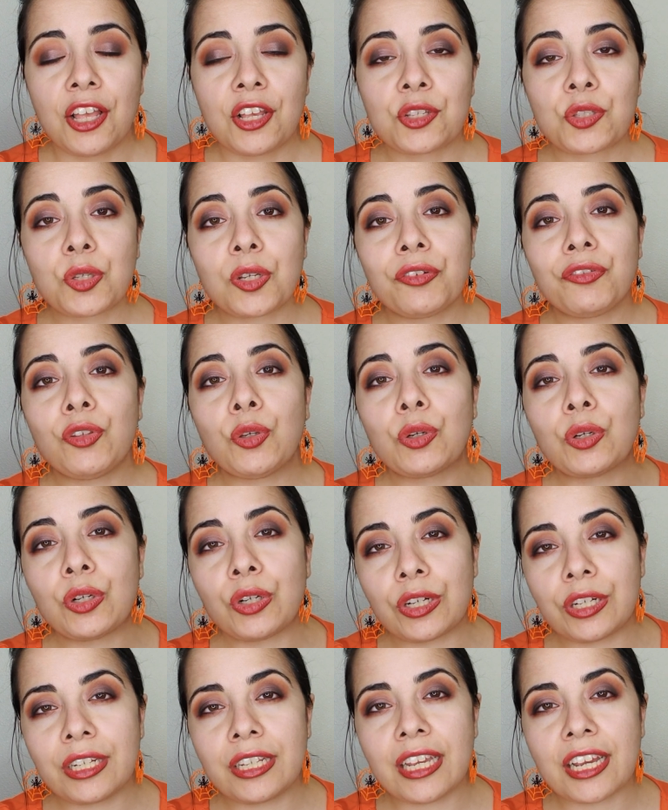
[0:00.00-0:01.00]
So if you
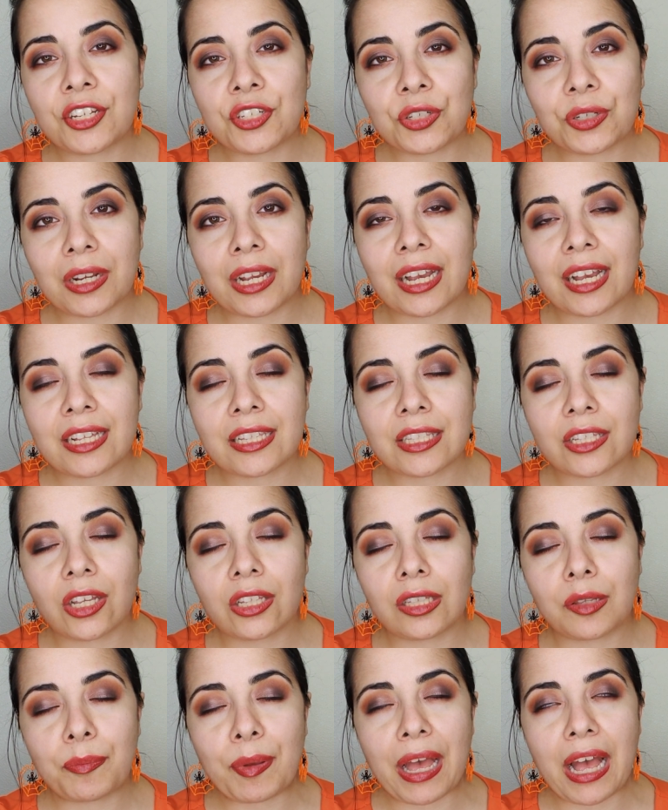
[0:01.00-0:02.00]
could get your hands on
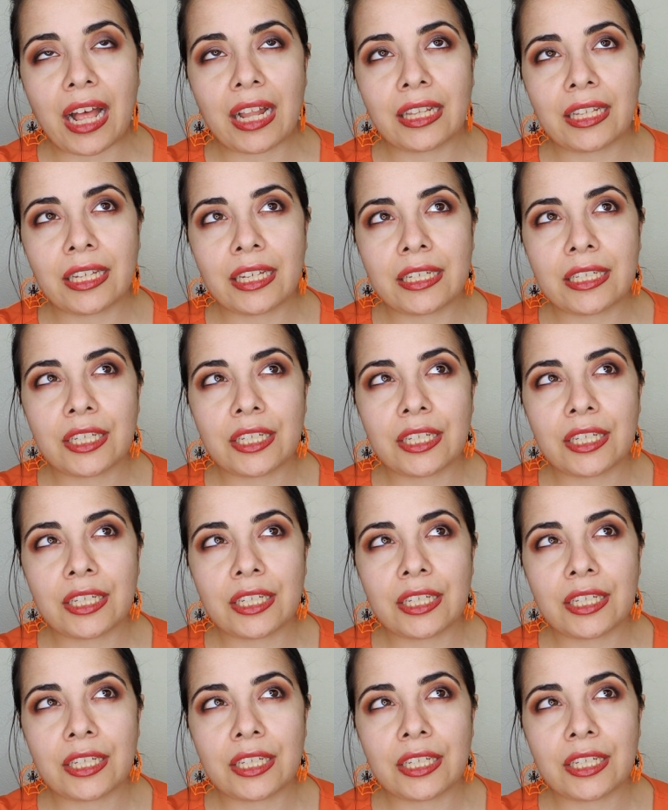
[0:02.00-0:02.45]
the palette,